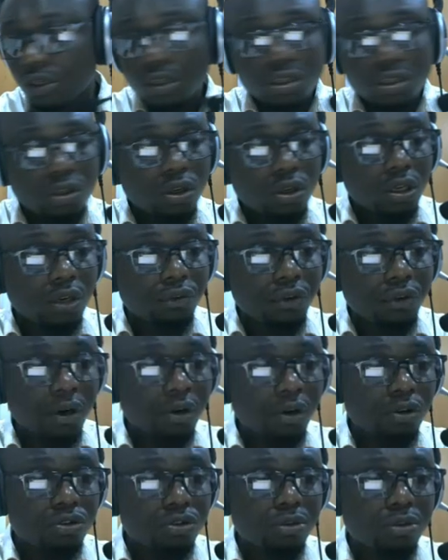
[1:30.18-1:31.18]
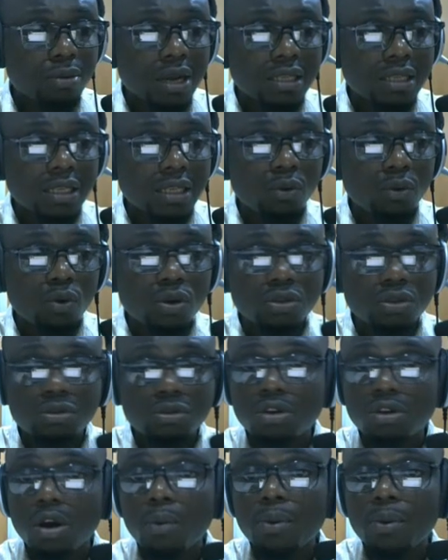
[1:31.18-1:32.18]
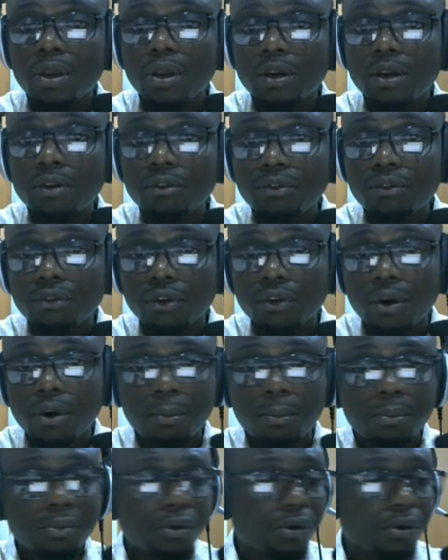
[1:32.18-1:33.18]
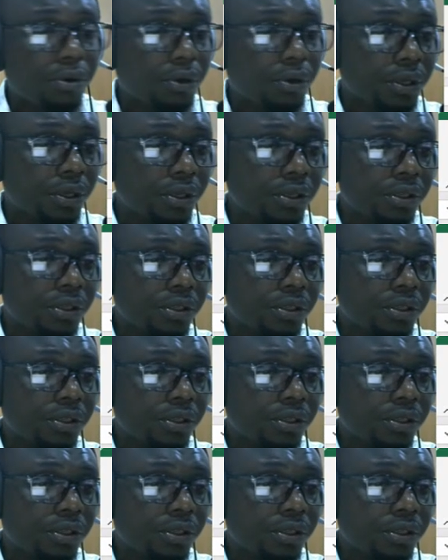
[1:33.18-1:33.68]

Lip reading: your different customers are what's coming from. Okay,